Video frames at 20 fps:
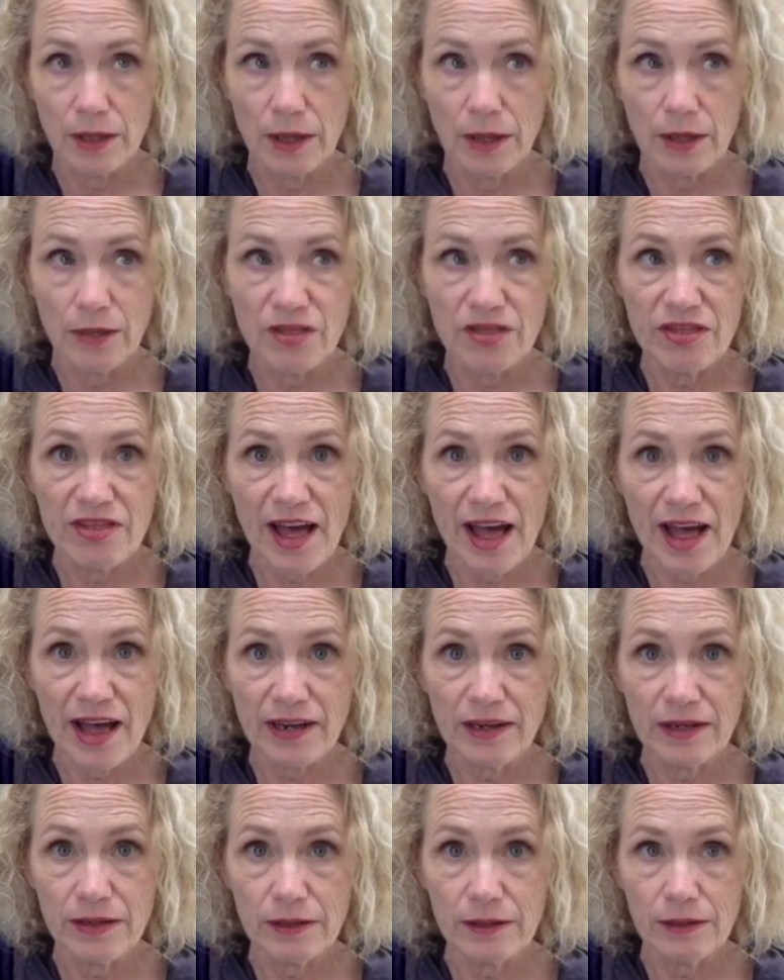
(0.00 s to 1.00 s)

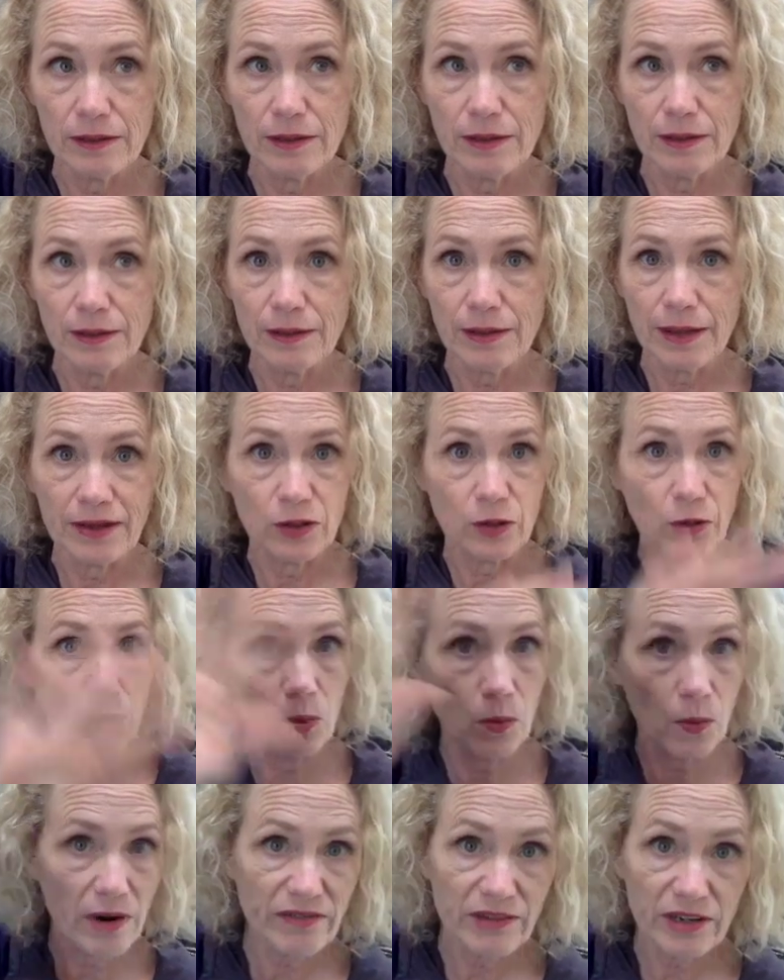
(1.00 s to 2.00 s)
that like
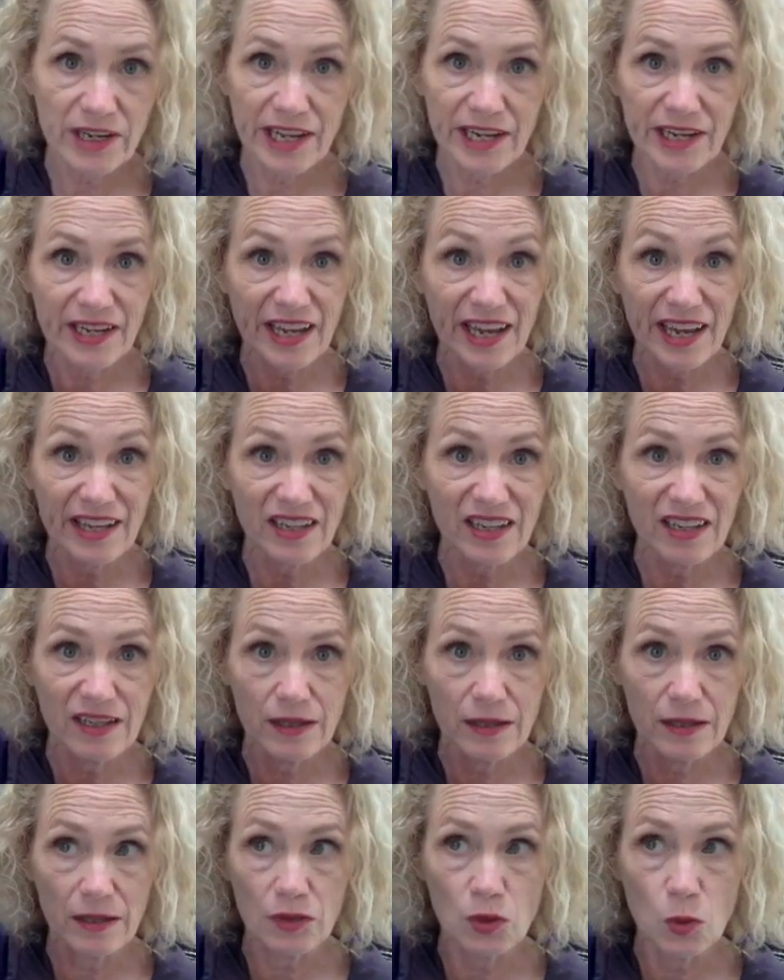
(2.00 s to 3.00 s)
whoever can get
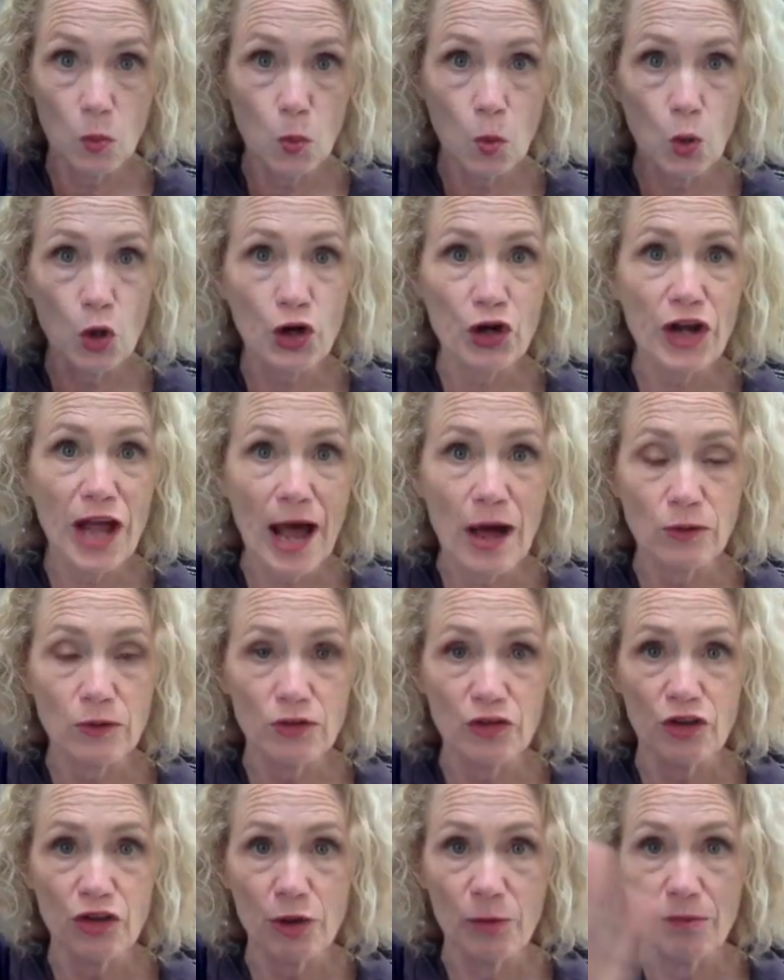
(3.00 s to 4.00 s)
the word out
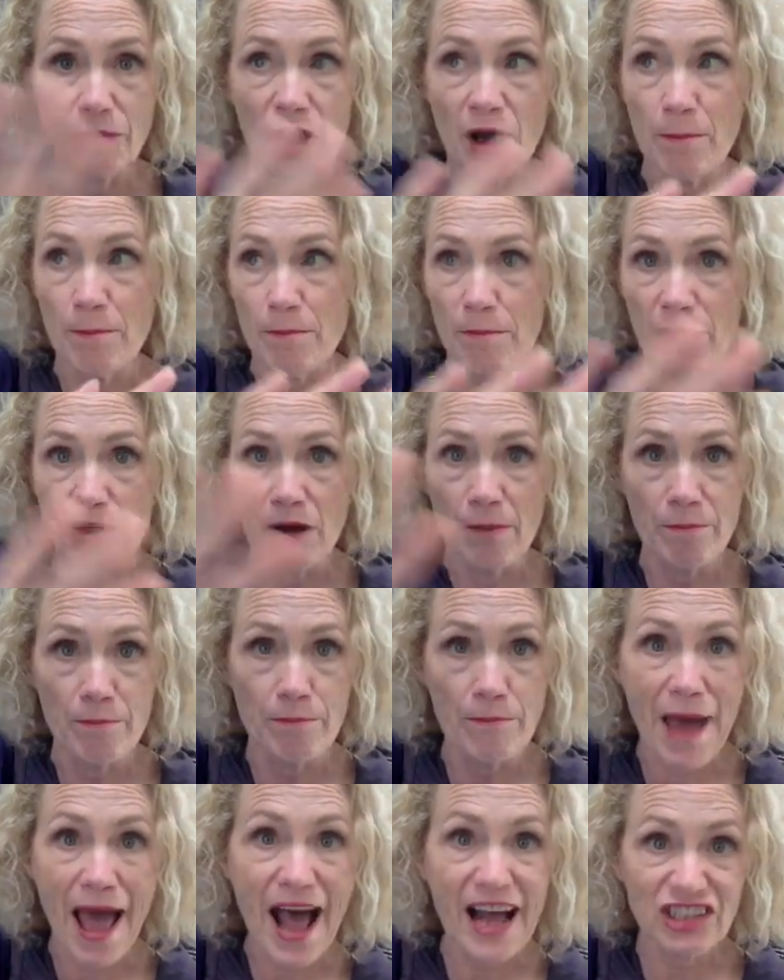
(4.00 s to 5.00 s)
to a
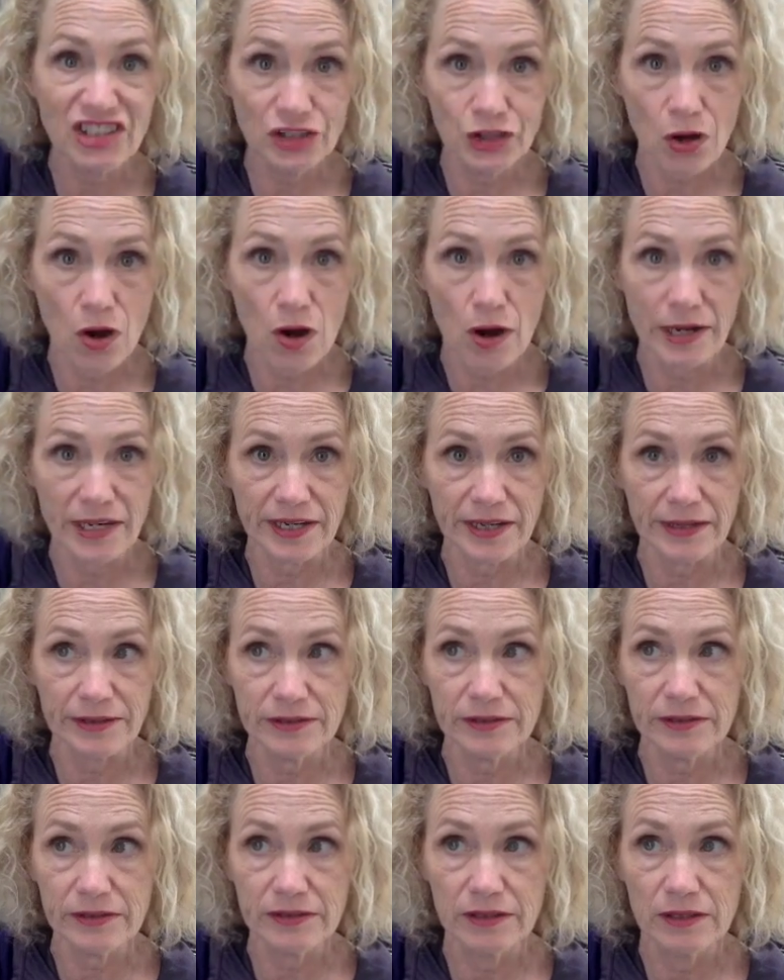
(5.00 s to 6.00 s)
mass
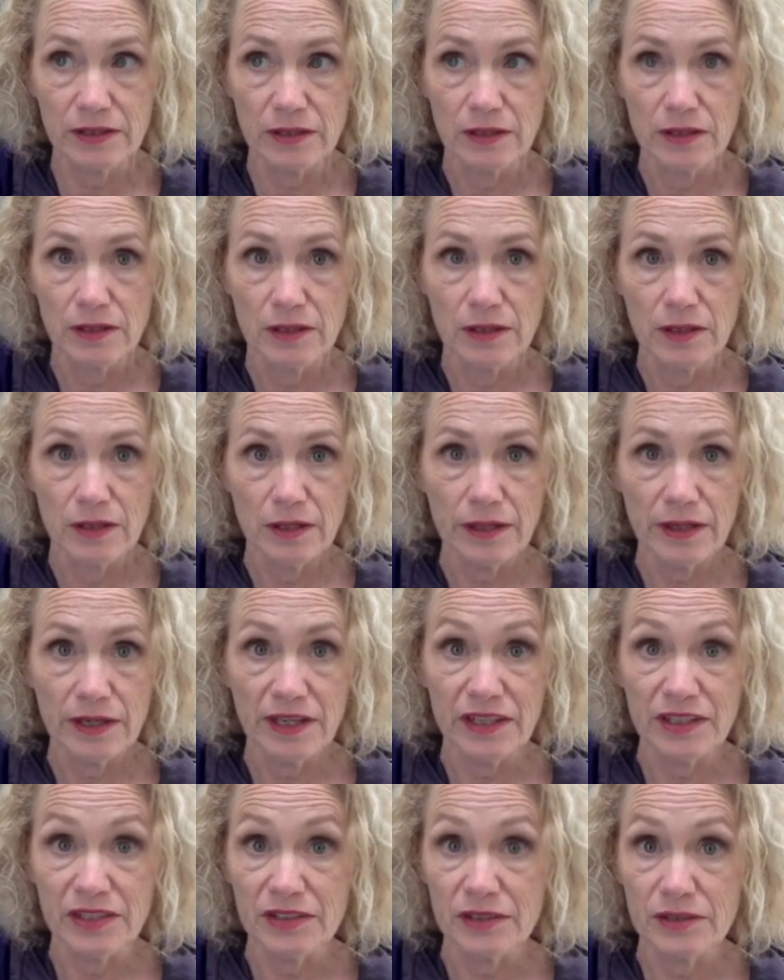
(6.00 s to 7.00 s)
audience
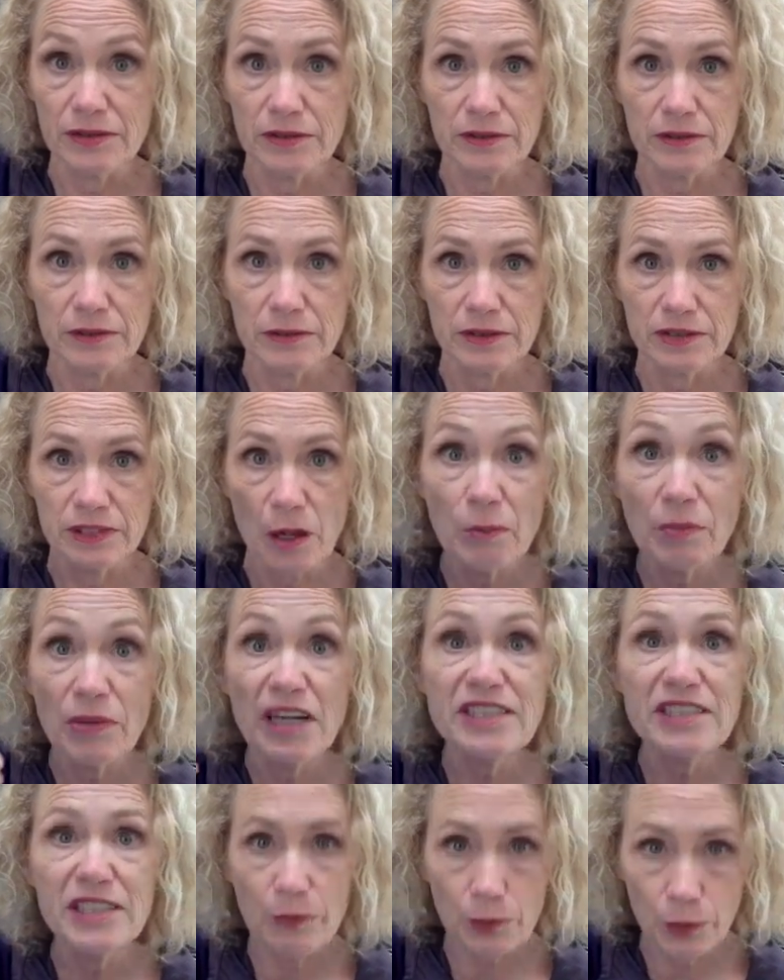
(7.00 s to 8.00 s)
is
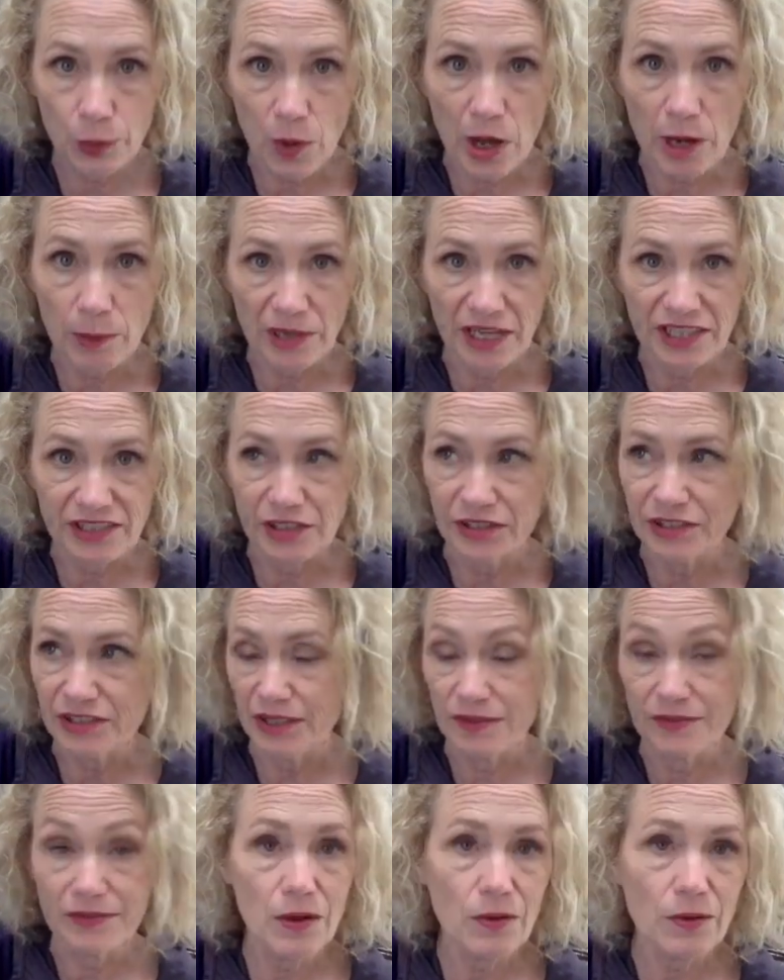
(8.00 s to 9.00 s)
someplace that we want to place ourselves.